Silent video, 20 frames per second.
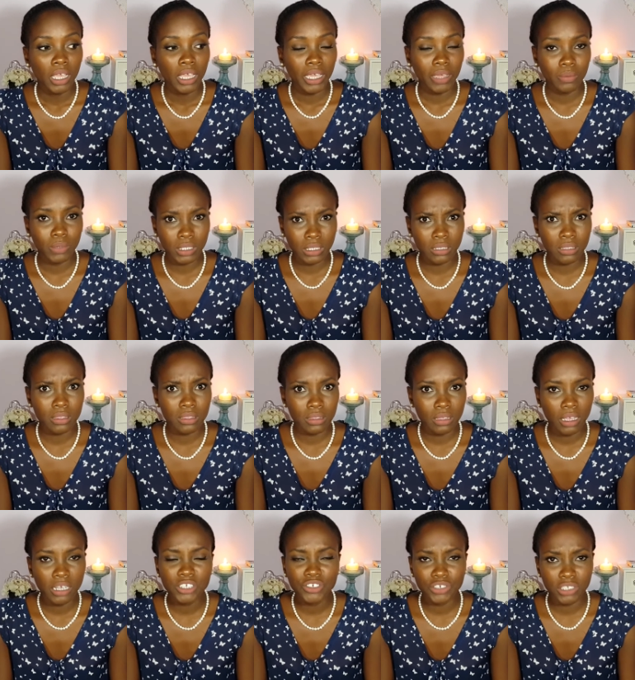It was
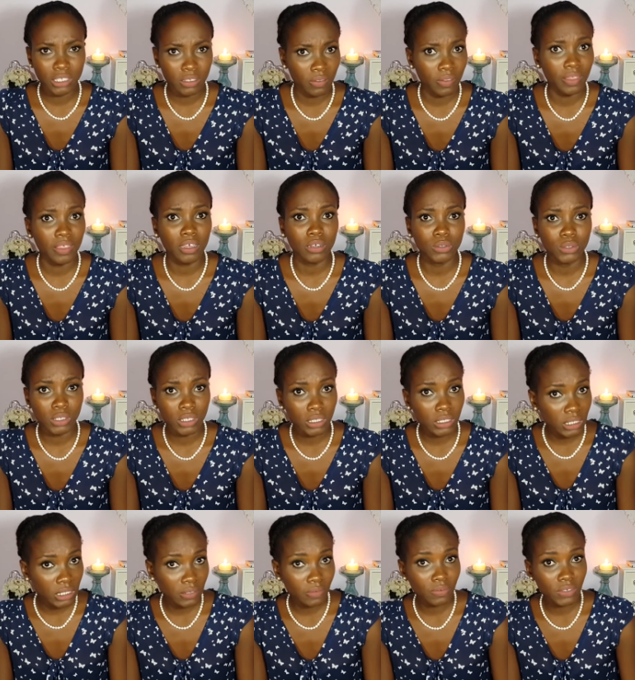hundreds of
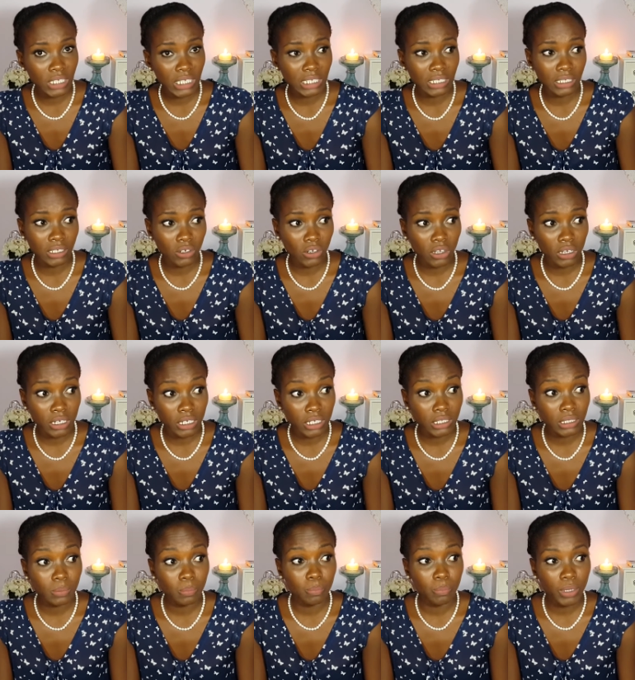thousands of TT
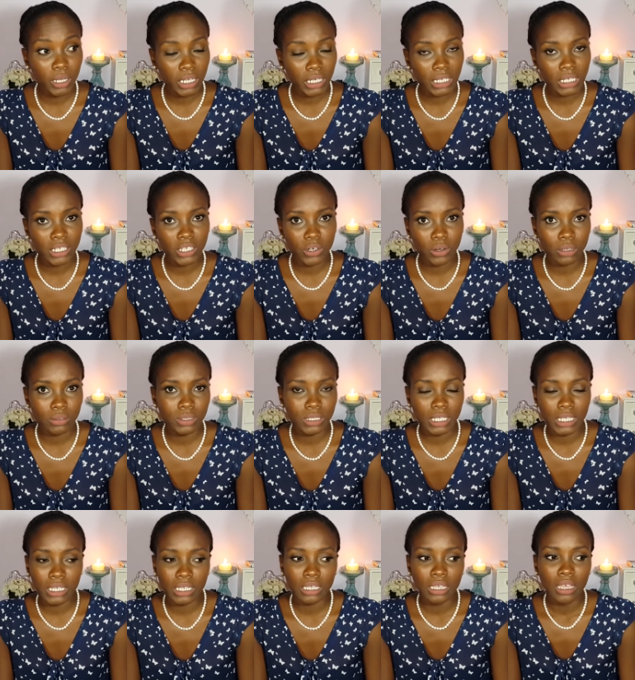dollars, but, you know, I was
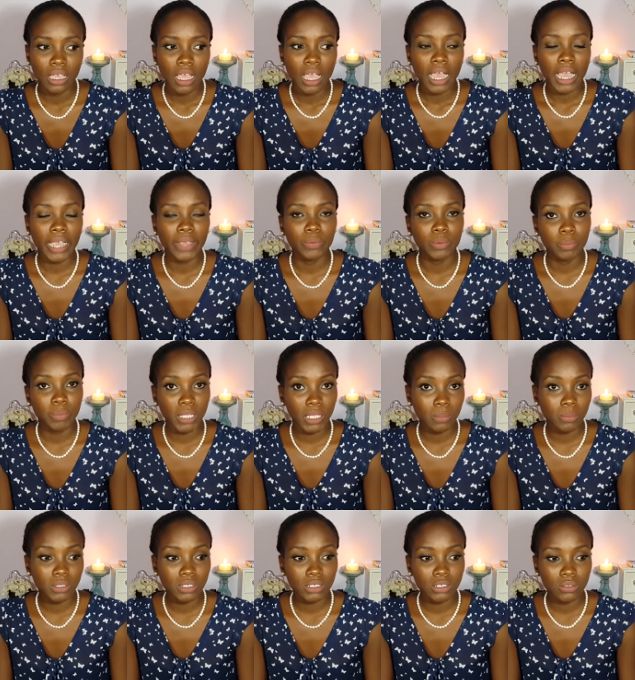like, I will be
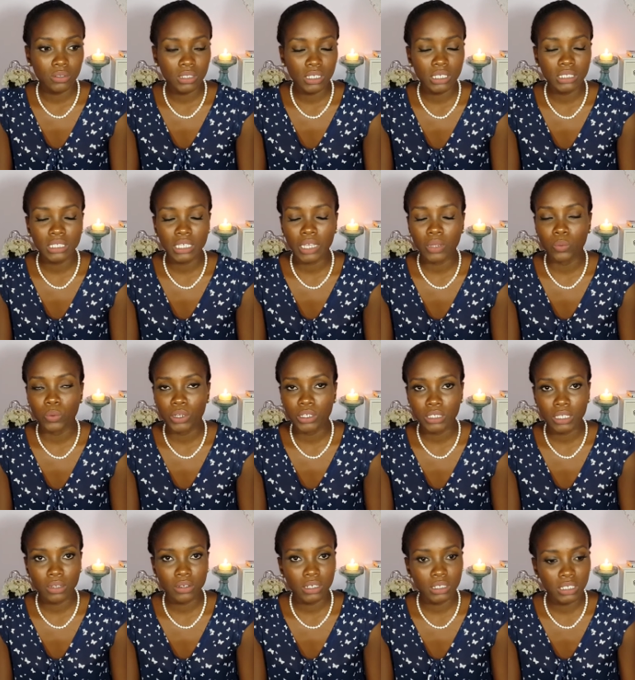able to do this. I
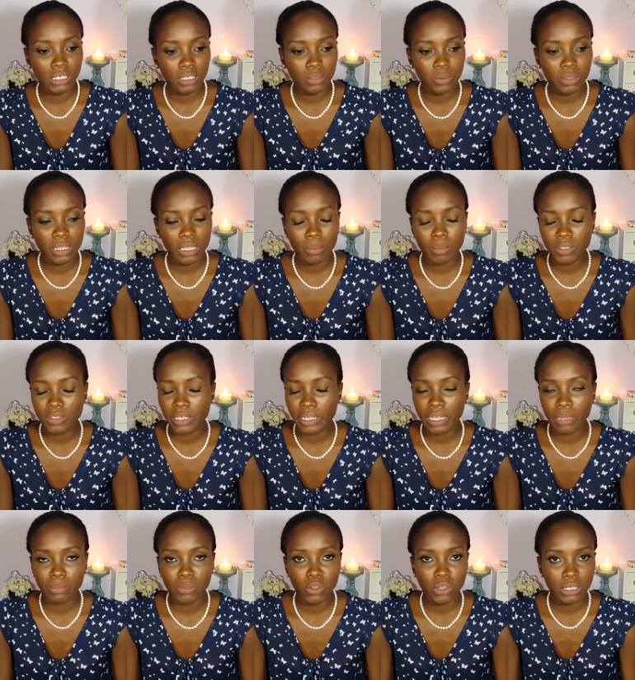worked out a deal with them. I was
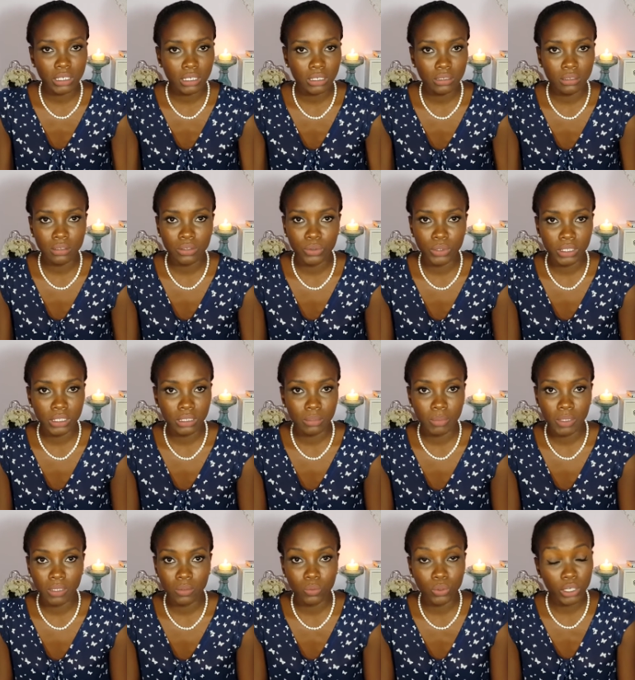like, I'm not going to
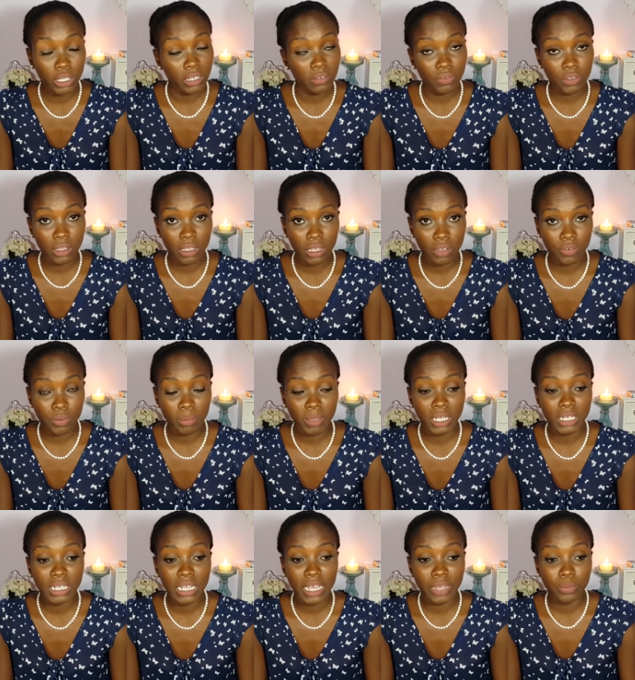be working for the
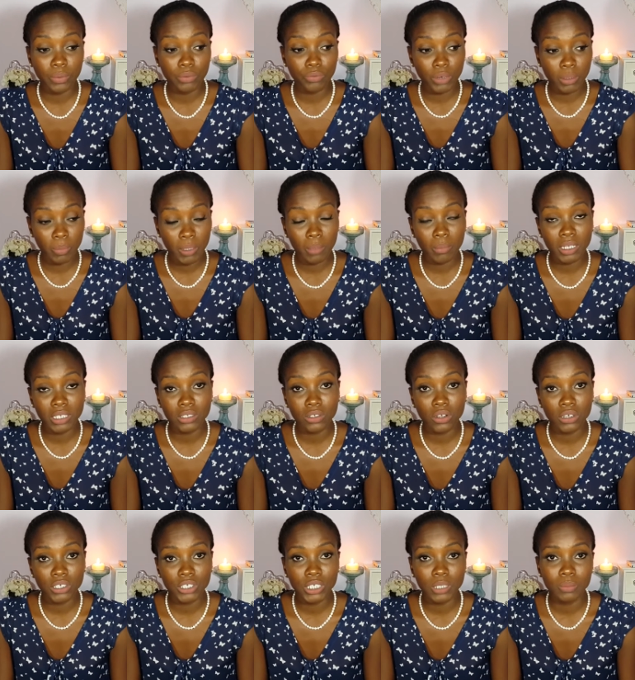government. I will repay my
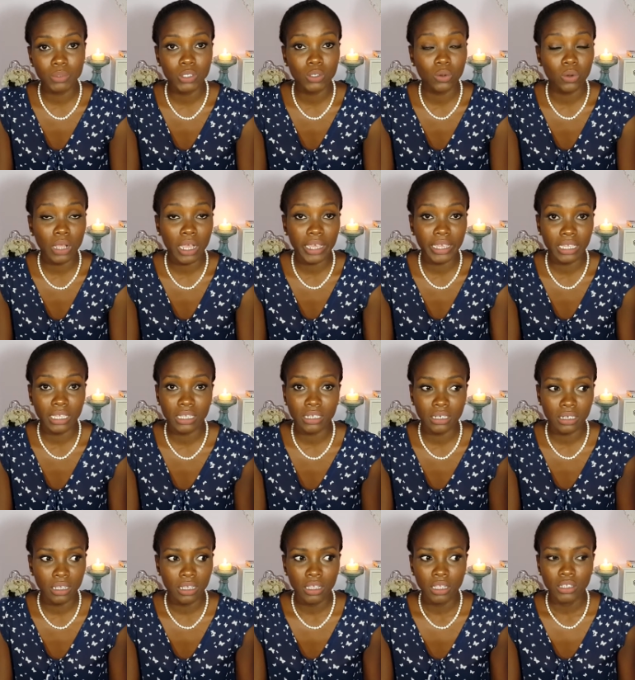scholarship so I
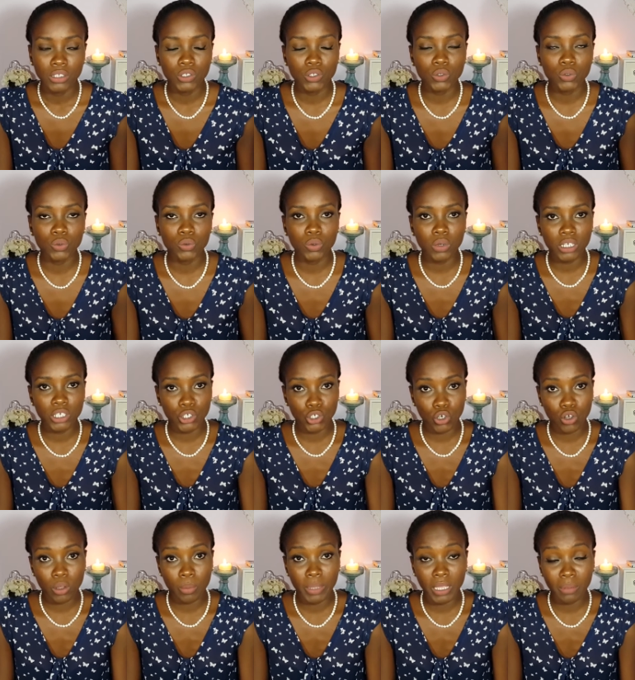can do a
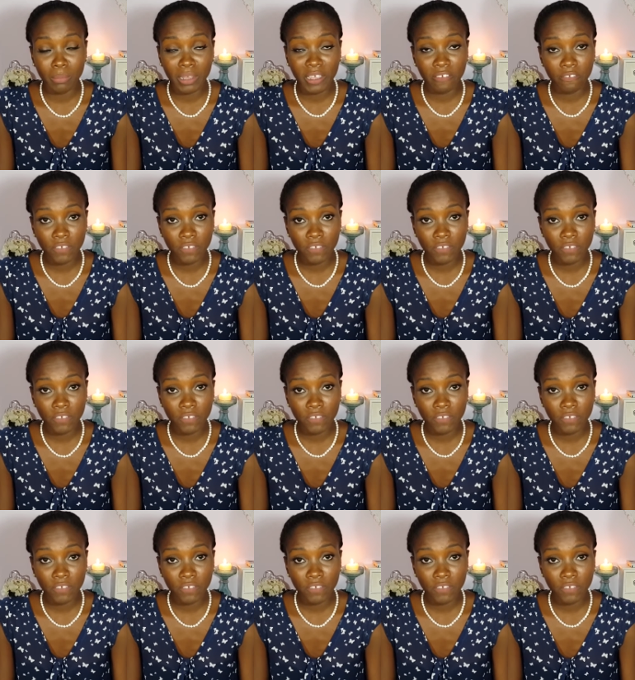job in my